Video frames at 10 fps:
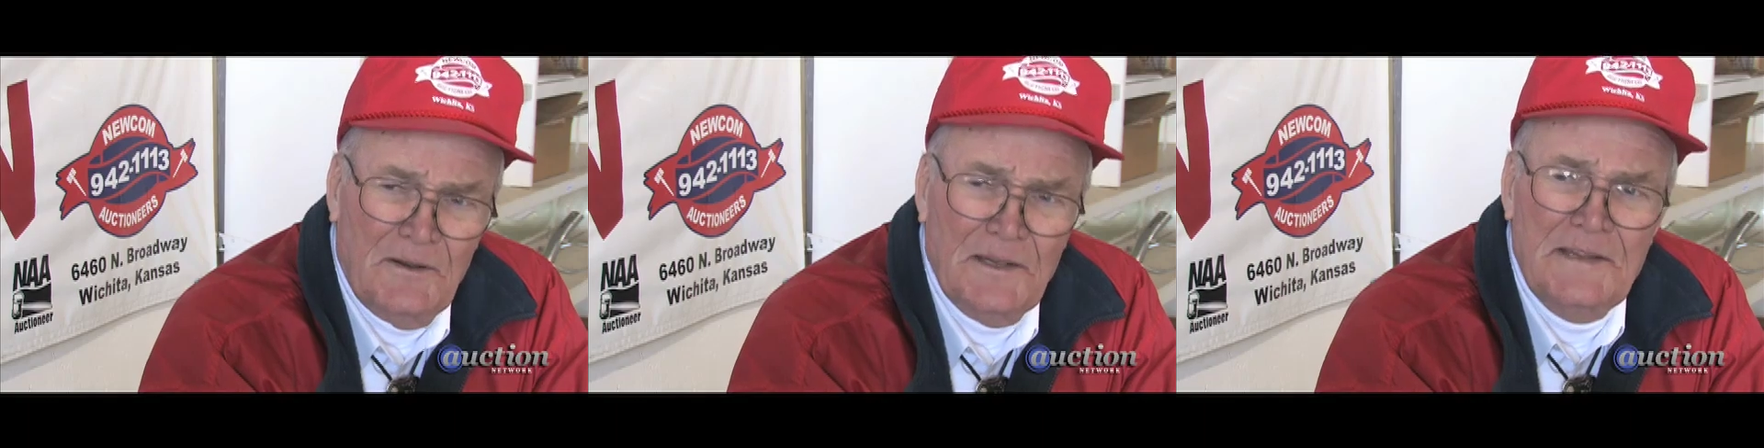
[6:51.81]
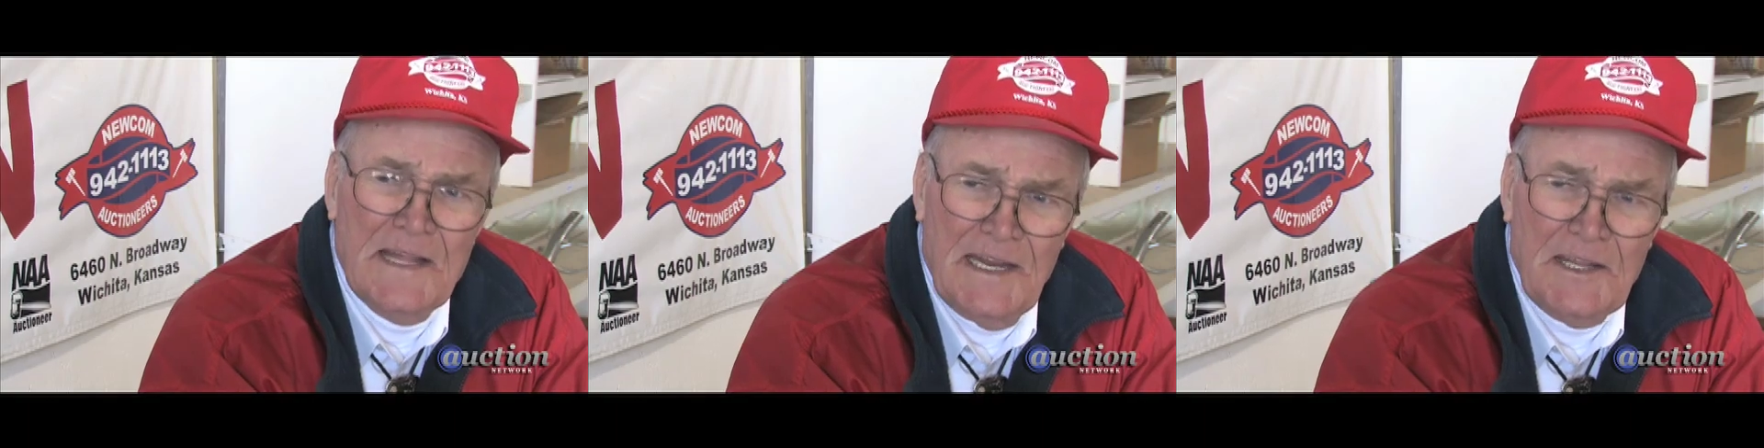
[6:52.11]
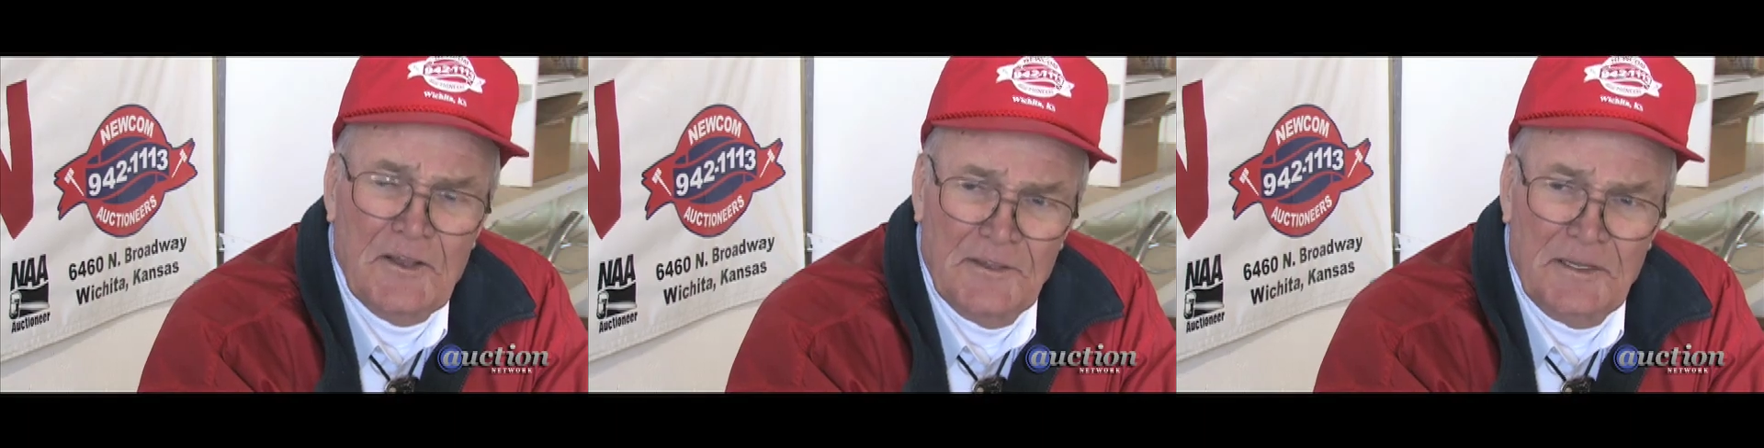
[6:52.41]
on him that
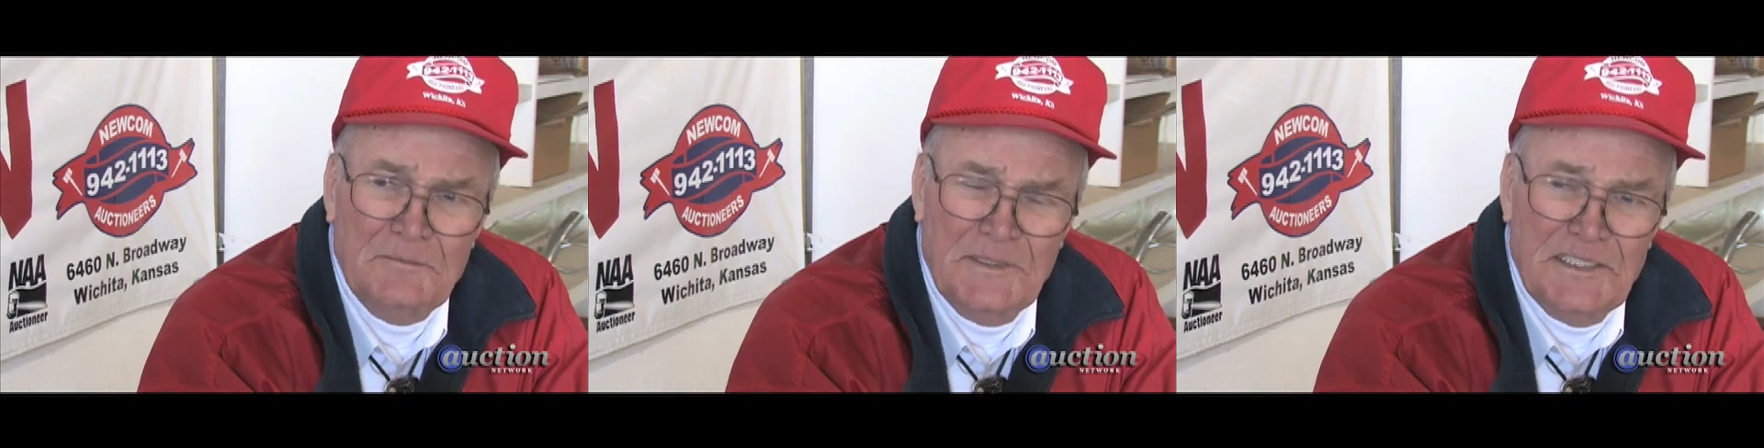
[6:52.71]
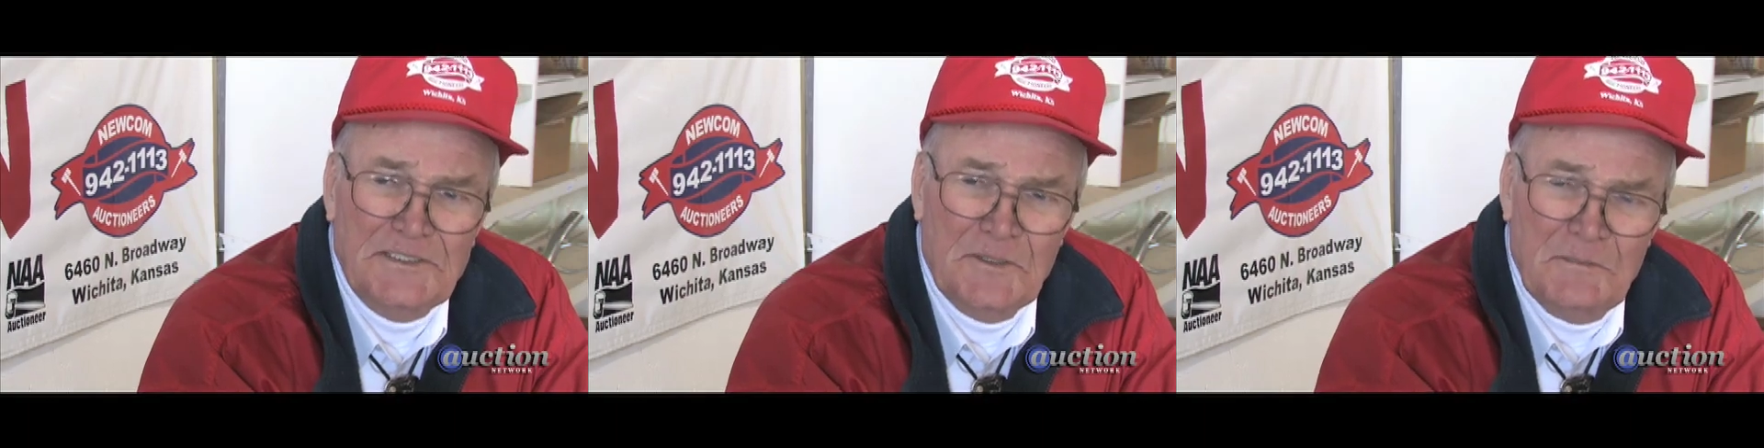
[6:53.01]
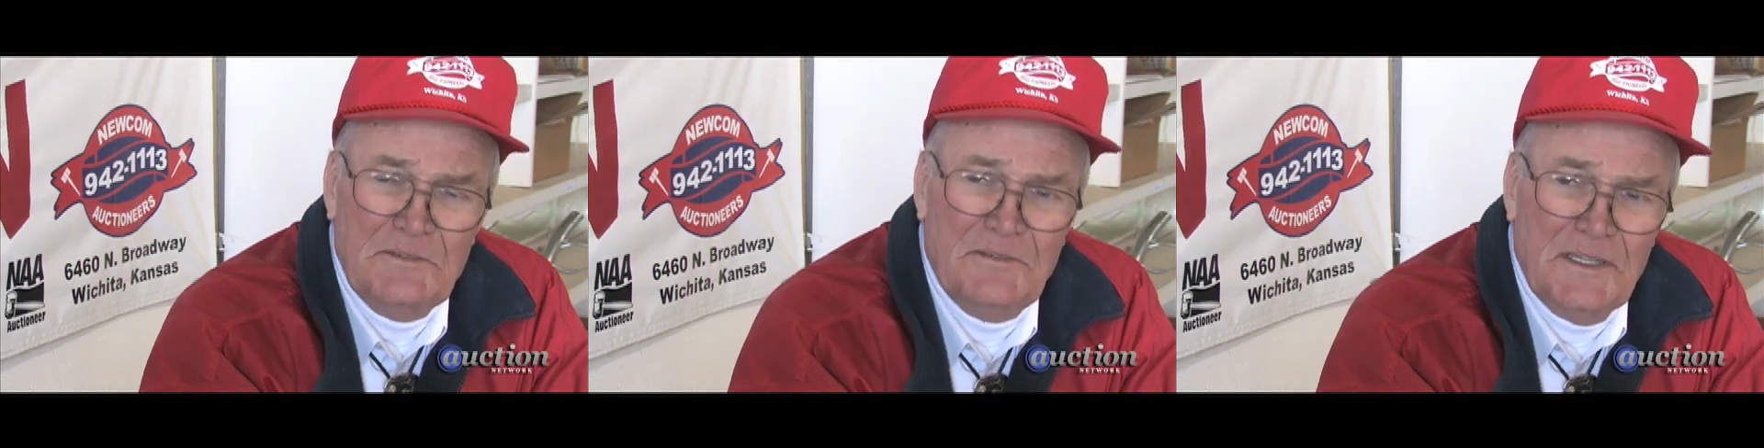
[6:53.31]
he could, but it's going
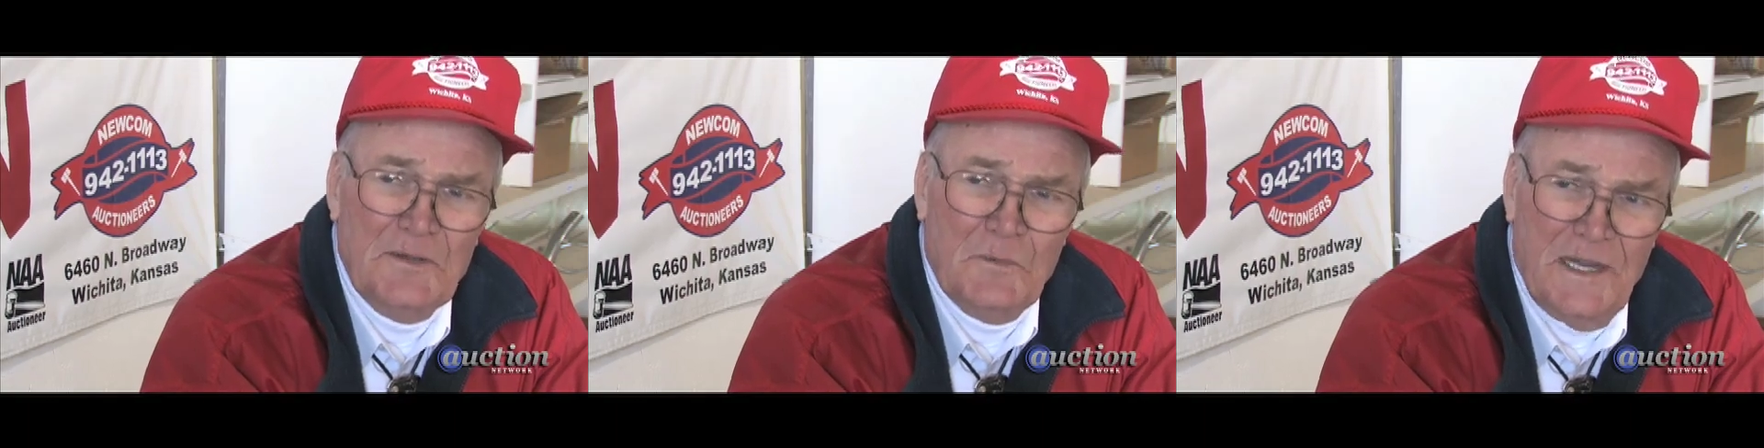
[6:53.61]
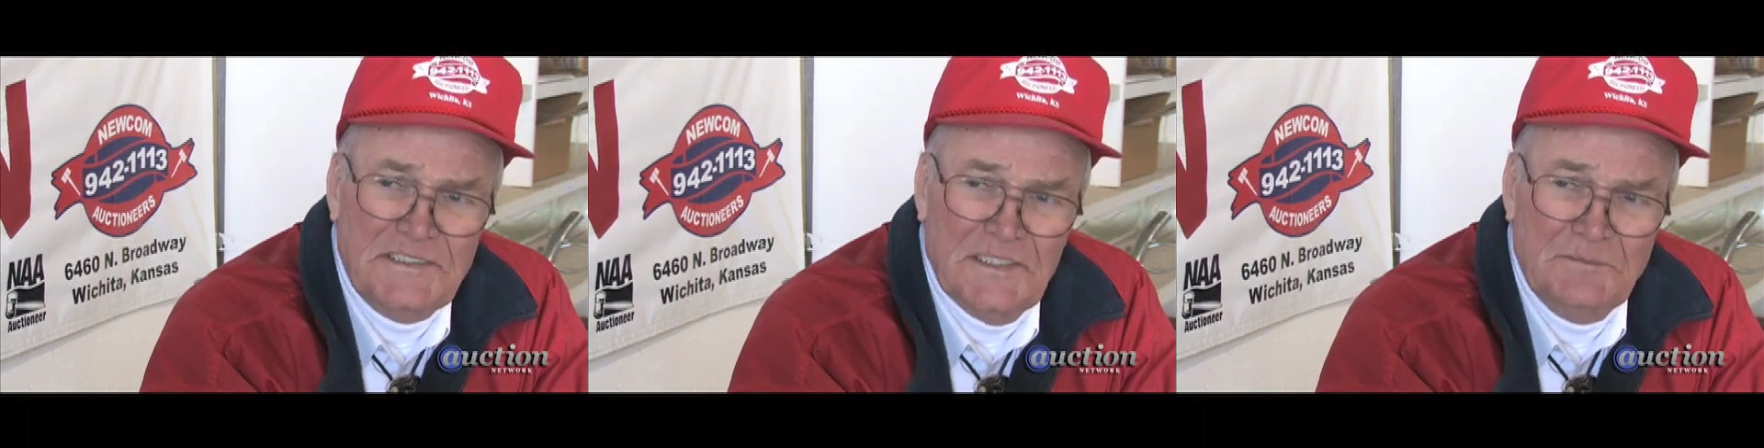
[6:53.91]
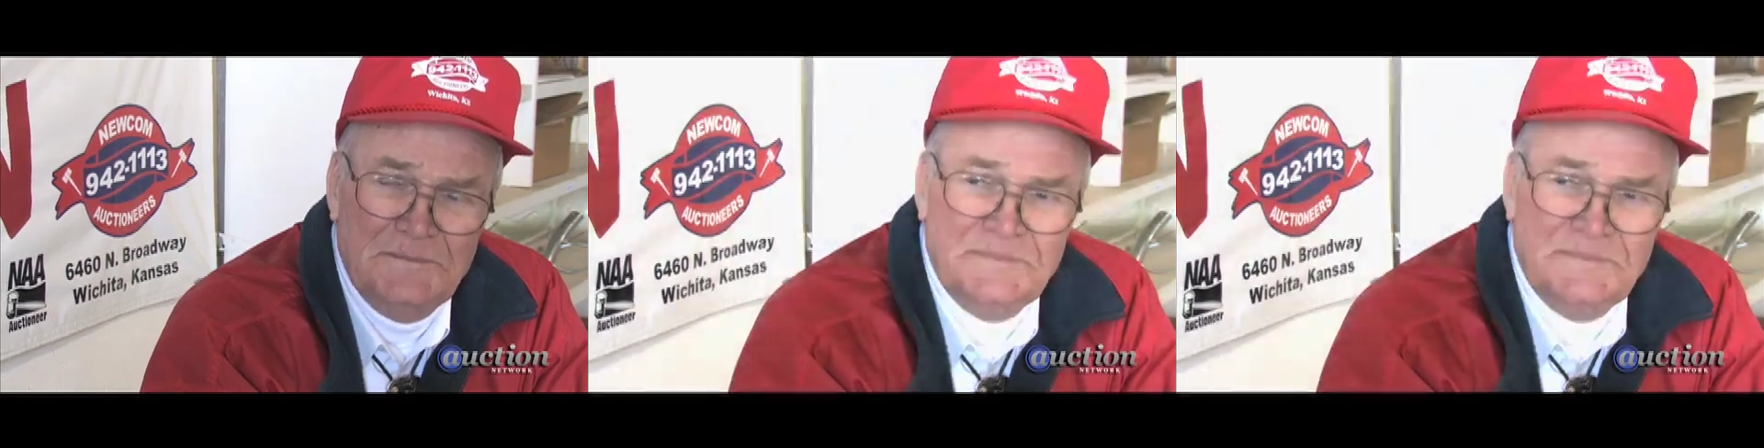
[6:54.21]
to be fun to watch him.